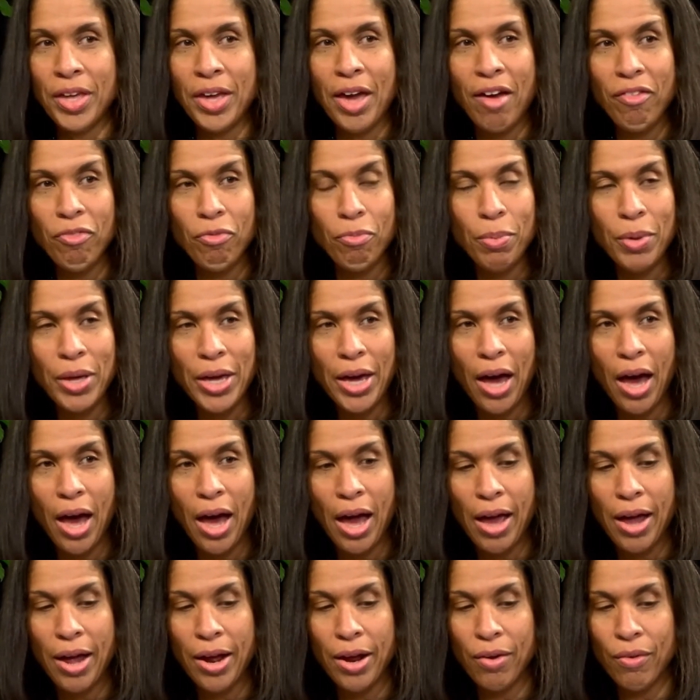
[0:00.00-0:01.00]

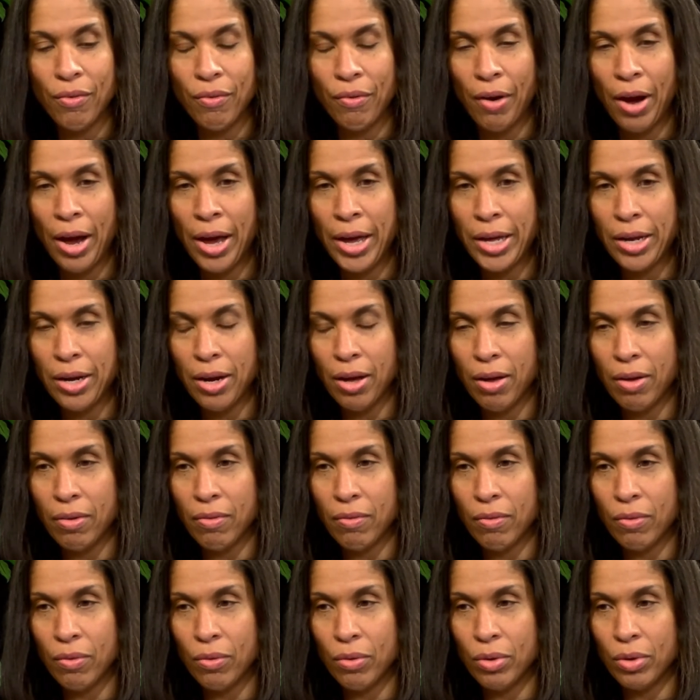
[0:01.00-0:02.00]
FBI, right?
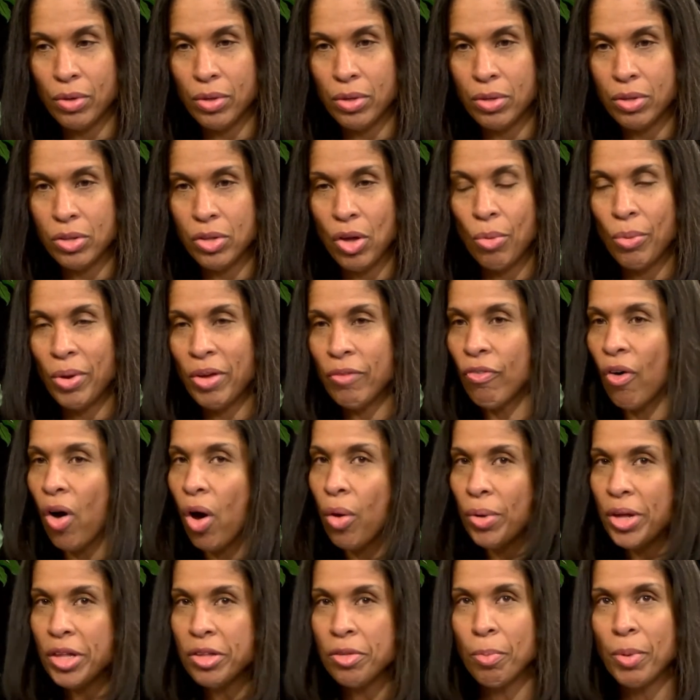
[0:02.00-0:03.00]
So we've
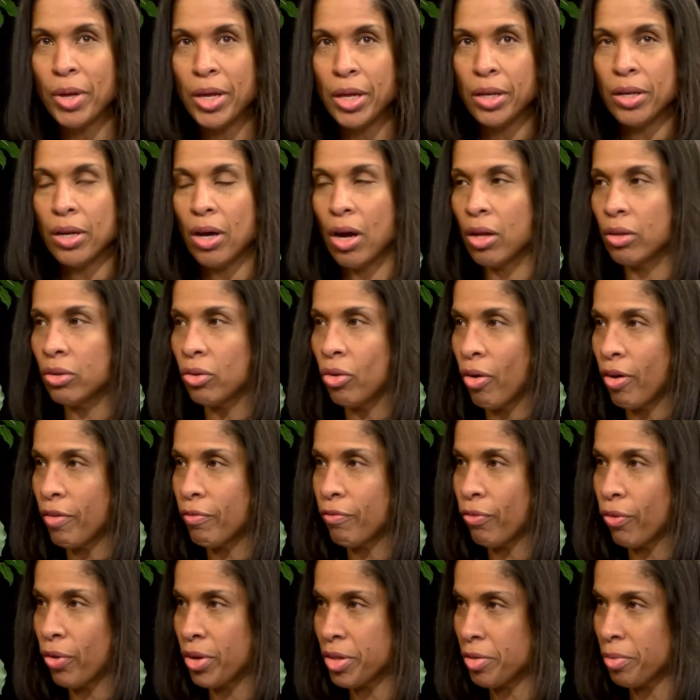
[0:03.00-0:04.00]
always been a law
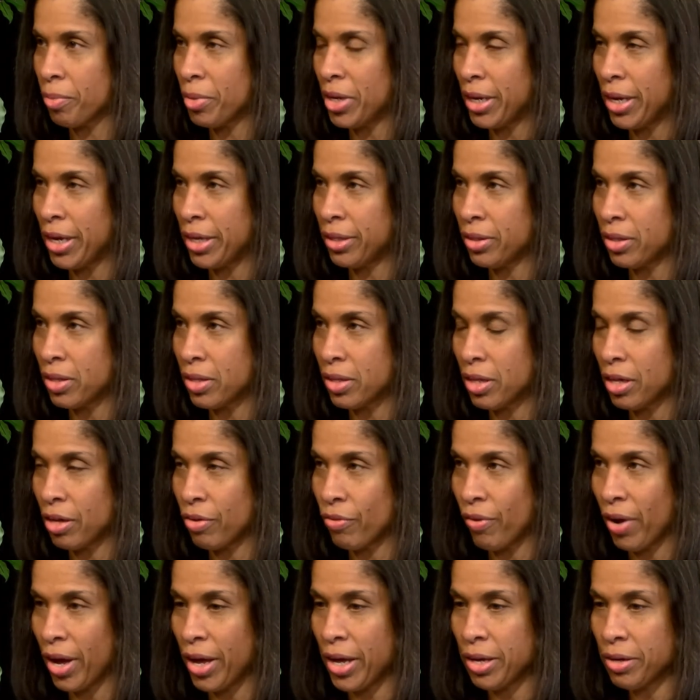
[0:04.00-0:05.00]
enforcement agency,
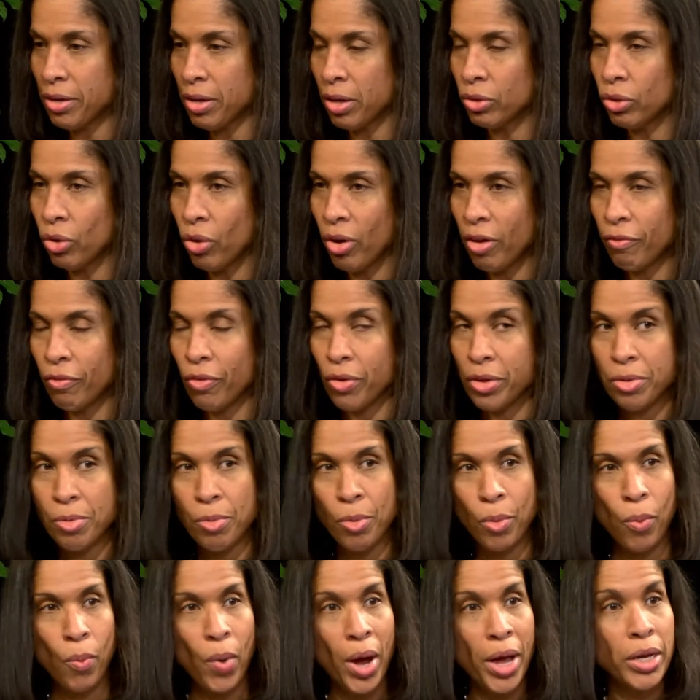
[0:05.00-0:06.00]
right? A law
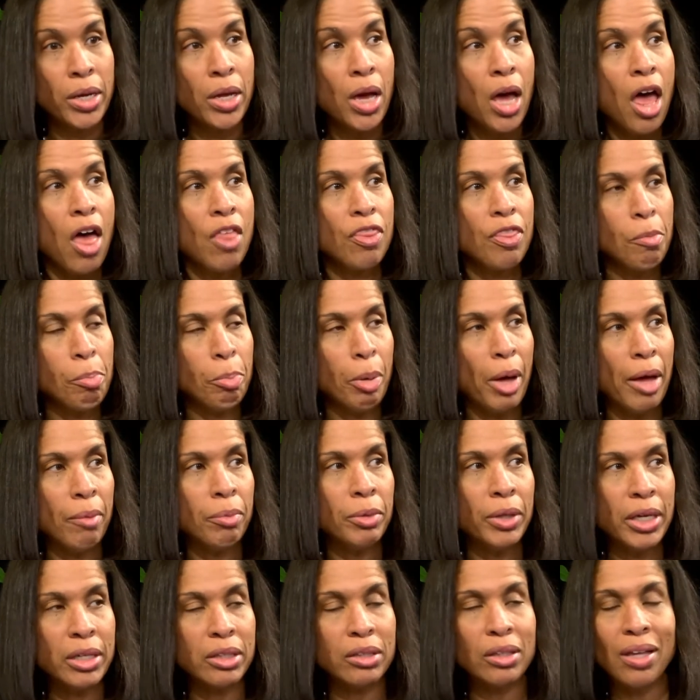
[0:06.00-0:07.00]
enforcement. What the
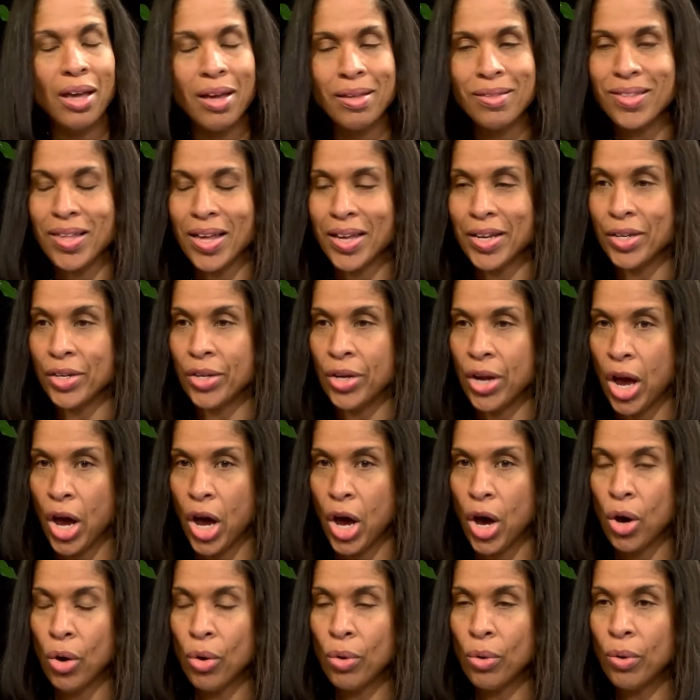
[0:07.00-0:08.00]
public doesn't
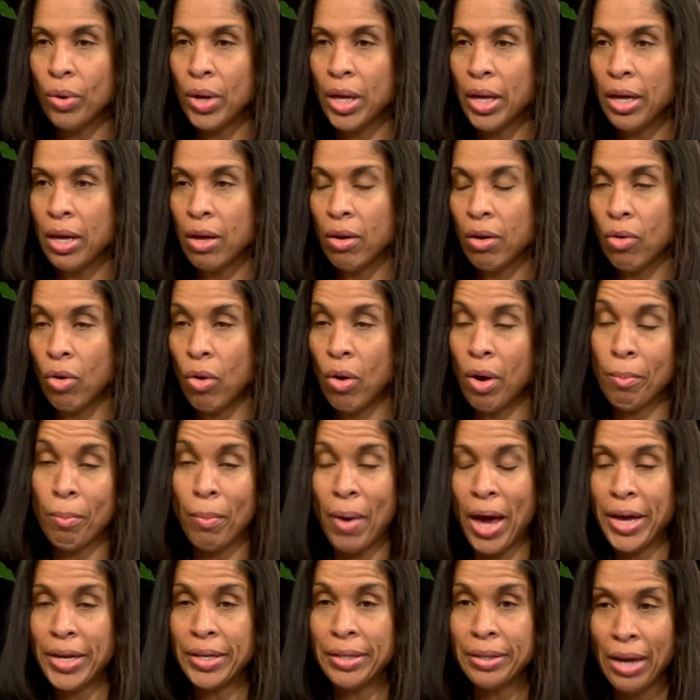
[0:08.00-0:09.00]
know or
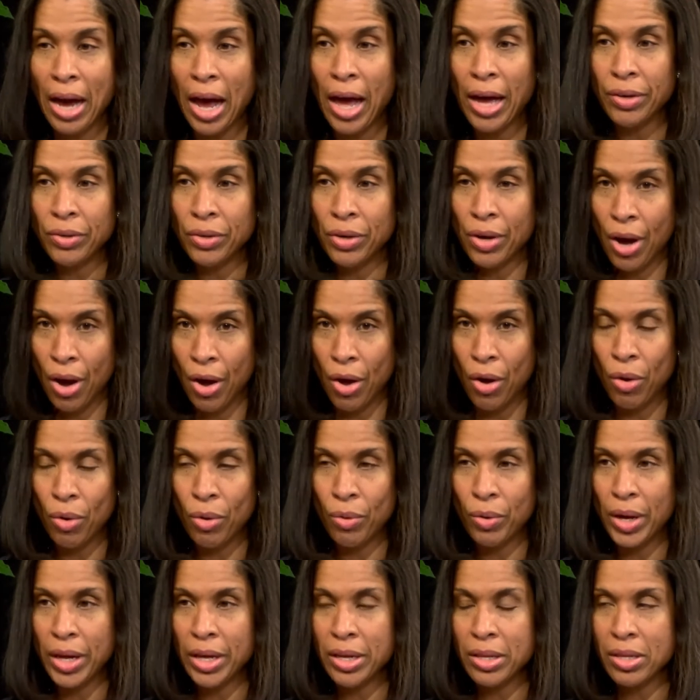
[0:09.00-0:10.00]
might not
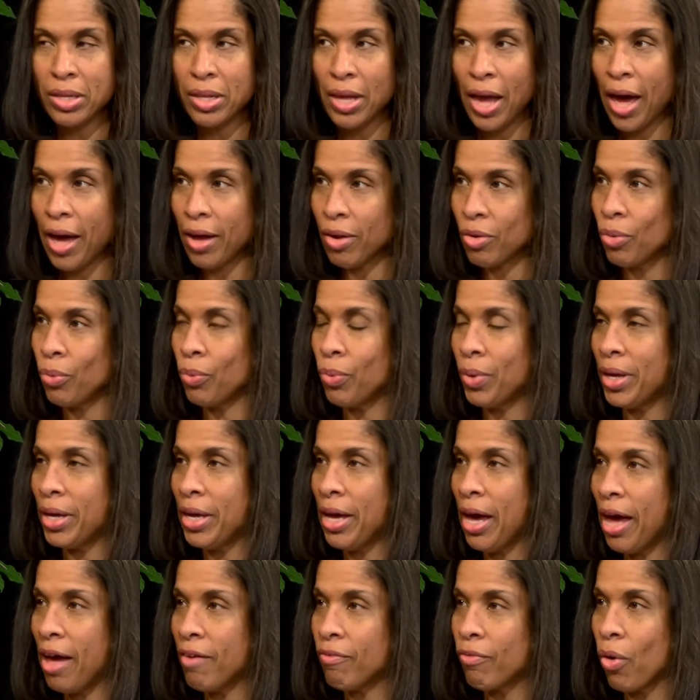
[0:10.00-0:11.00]
know is that we
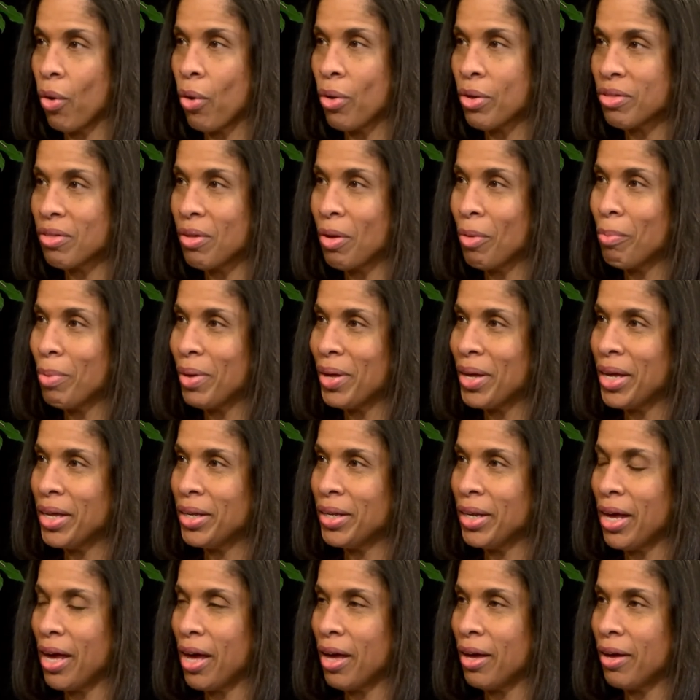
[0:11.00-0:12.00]
have also
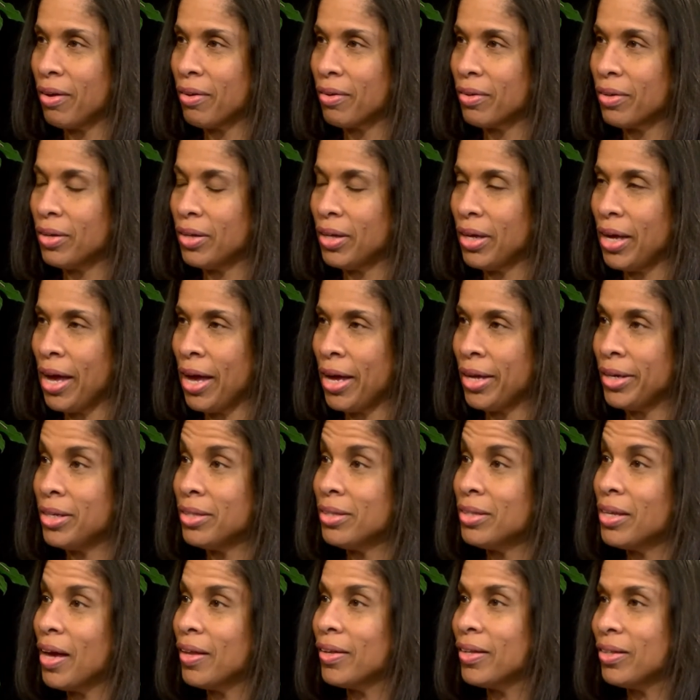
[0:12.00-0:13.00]
been an
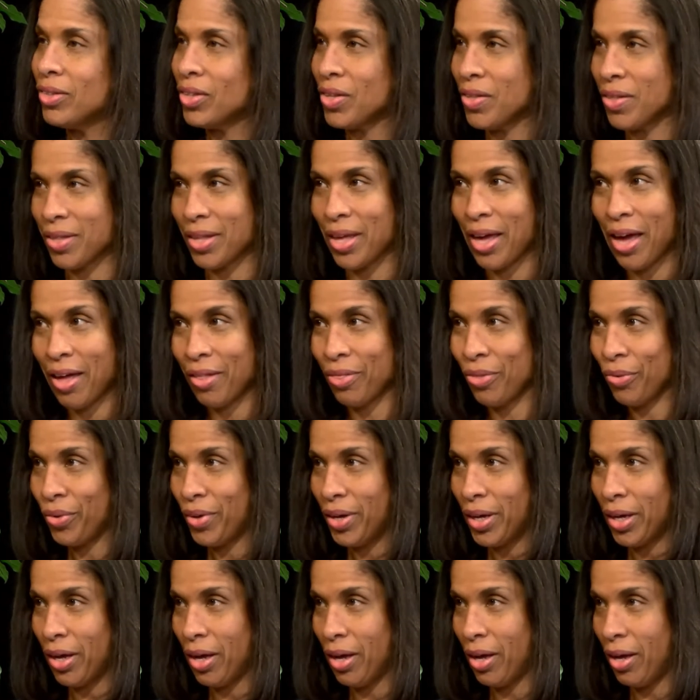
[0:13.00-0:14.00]
intelligence gathering